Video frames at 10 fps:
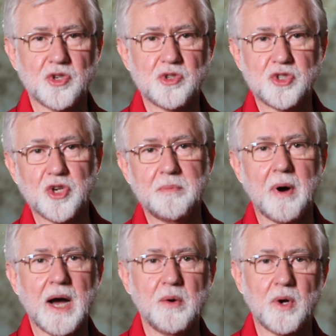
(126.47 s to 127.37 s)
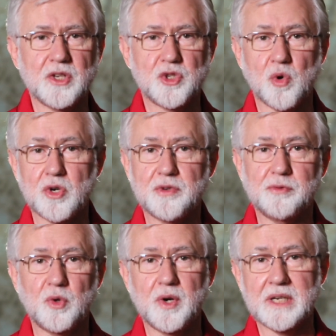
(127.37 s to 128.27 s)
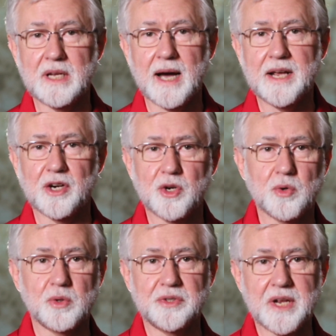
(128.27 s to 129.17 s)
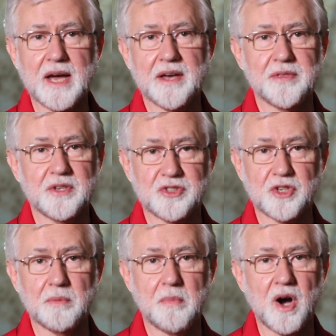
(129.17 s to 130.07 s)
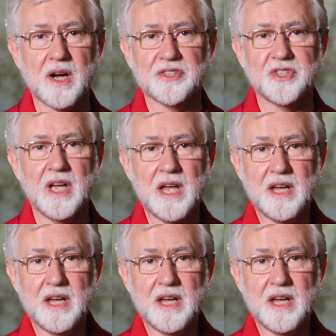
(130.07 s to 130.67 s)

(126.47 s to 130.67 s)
who stood by while George Floyd died a cruel death as their boss